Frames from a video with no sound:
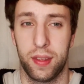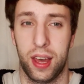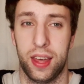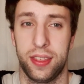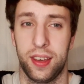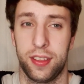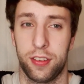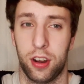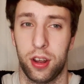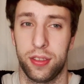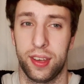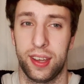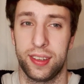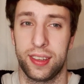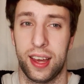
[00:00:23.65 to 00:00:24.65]
I think there are
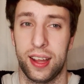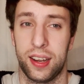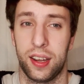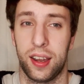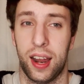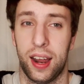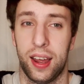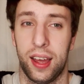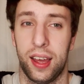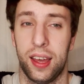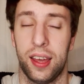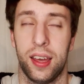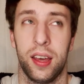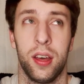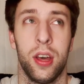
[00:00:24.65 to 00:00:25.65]
things that
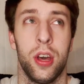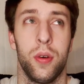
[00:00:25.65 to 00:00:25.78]
I